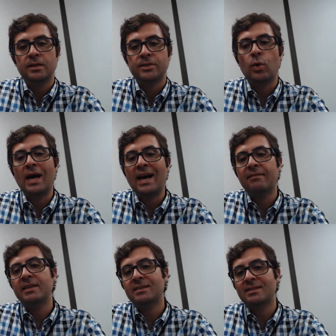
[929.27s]
So
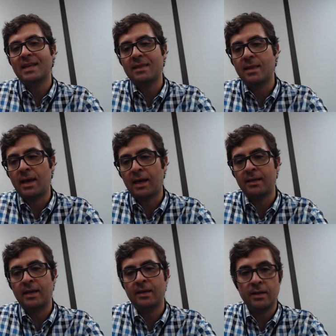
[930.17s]
having said
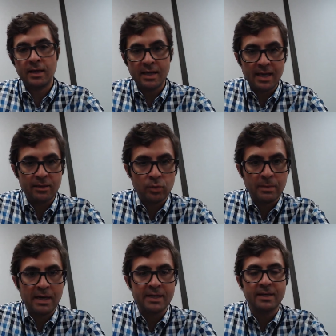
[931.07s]
that, and again,
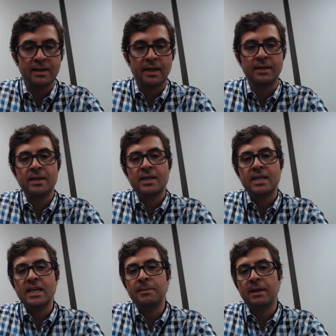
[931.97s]
reminding that
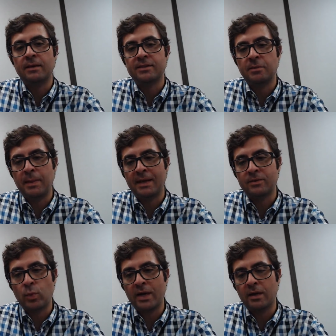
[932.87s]
email is the
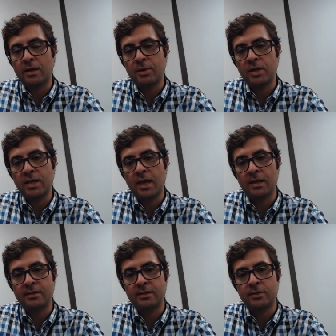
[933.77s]
best way to communicate
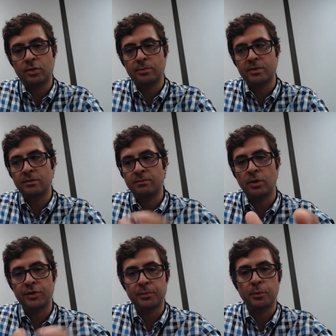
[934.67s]
us in terms of
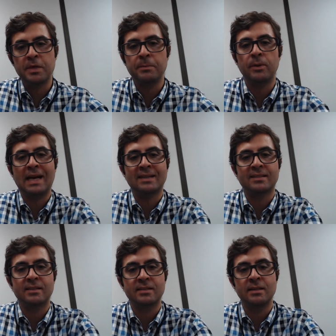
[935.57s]
multiple people
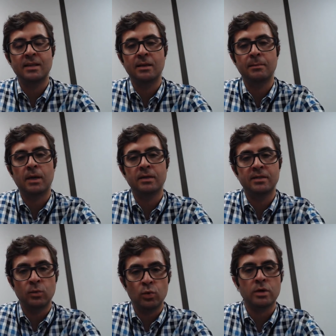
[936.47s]
accessing the inbox
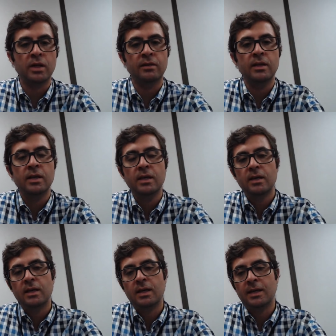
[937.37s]
and working
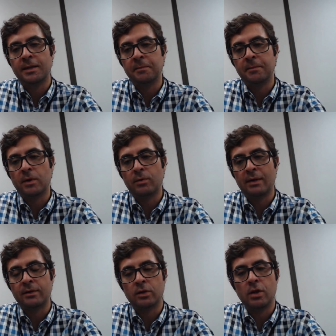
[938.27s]

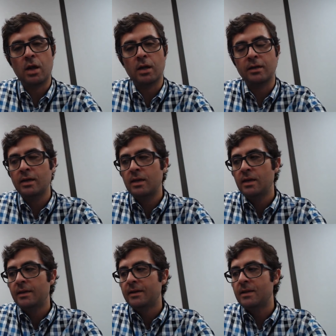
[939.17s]
around the clock.
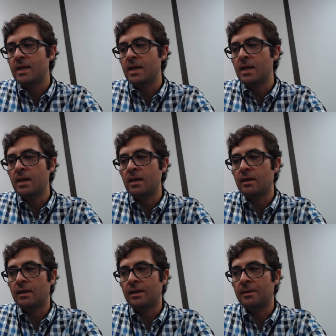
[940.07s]
The